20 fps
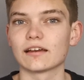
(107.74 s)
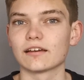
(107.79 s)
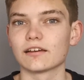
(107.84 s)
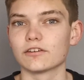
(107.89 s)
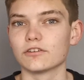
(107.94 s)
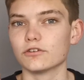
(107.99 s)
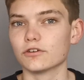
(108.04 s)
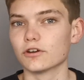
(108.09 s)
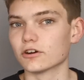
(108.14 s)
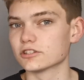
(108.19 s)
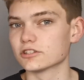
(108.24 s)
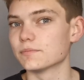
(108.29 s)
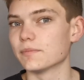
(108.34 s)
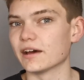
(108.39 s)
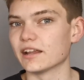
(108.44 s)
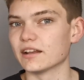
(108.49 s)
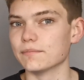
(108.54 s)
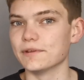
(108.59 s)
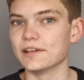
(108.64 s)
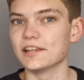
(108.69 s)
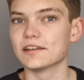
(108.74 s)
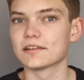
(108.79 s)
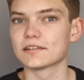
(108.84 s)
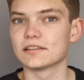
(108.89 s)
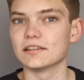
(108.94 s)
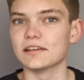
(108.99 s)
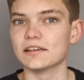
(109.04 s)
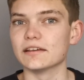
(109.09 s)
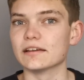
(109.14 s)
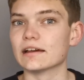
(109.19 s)
you go to bed
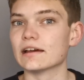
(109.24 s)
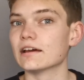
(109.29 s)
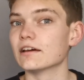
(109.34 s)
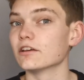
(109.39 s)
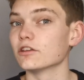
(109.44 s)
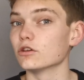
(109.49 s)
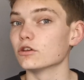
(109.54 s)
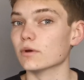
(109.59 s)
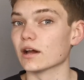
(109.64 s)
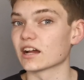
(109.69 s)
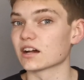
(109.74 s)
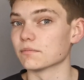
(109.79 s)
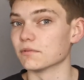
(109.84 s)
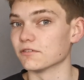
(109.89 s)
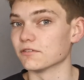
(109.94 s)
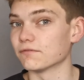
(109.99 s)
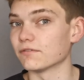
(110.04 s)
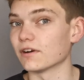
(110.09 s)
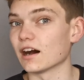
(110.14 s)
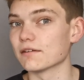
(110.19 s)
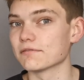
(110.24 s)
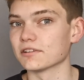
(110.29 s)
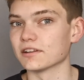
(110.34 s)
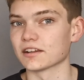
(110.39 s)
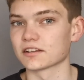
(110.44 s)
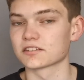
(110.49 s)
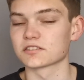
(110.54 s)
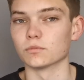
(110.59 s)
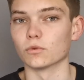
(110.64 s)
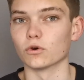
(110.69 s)
immediately, you wake up at 5 the
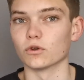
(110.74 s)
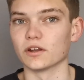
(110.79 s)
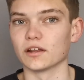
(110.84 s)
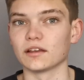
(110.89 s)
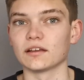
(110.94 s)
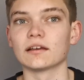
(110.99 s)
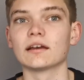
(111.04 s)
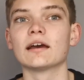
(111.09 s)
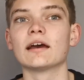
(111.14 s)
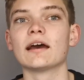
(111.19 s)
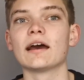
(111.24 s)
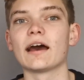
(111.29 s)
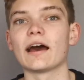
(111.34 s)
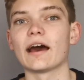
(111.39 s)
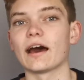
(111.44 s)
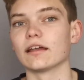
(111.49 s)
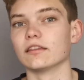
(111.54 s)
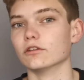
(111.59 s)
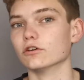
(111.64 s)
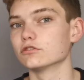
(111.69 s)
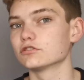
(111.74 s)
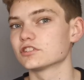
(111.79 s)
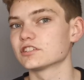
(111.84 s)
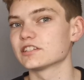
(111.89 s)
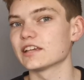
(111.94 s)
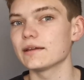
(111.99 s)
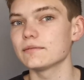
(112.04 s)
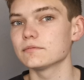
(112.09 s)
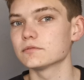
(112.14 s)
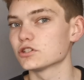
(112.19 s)
next morning, and those
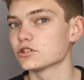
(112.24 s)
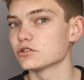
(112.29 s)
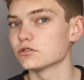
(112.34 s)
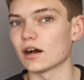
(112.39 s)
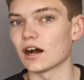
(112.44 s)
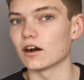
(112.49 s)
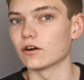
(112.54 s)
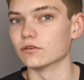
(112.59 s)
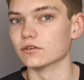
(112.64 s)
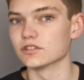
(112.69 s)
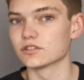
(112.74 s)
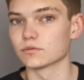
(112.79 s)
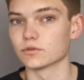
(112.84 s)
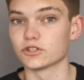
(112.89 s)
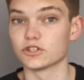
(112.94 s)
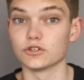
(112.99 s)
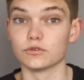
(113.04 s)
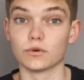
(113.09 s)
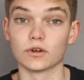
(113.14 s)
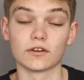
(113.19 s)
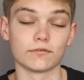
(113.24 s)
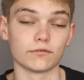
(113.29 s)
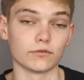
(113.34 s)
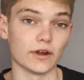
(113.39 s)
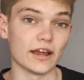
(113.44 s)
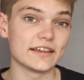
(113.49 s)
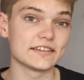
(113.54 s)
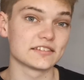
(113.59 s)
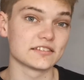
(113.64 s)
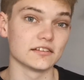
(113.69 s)
same 2 hours which you would have
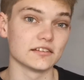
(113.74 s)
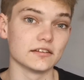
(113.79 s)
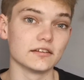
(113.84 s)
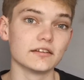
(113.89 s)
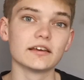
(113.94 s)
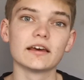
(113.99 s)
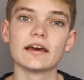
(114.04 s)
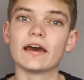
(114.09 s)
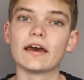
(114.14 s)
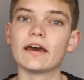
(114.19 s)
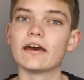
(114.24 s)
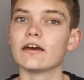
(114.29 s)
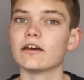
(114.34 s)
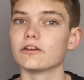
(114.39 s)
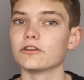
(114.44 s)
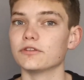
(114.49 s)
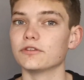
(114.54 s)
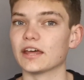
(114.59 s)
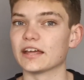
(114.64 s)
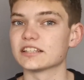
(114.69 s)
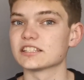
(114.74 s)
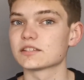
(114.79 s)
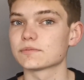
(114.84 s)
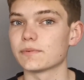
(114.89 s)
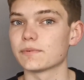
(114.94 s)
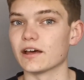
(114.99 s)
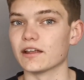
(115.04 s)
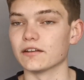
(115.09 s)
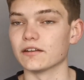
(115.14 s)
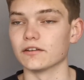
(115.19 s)
wasted, you then
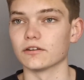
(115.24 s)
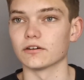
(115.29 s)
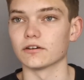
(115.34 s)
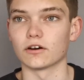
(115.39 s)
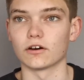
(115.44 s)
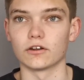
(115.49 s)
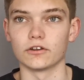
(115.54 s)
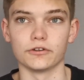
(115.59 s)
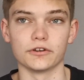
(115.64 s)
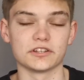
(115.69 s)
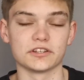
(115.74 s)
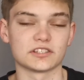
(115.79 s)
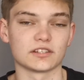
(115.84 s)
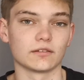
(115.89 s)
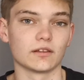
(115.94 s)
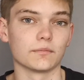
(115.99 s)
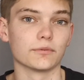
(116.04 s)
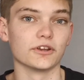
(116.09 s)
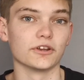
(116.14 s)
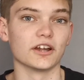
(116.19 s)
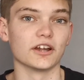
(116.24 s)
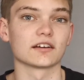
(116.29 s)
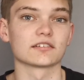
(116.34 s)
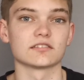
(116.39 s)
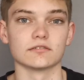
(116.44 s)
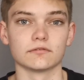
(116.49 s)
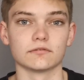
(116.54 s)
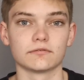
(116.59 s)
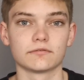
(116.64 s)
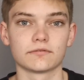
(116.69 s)
spend on doing something
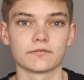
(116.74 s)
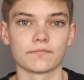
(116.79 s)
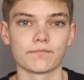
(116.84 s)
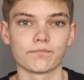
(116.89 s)
productive.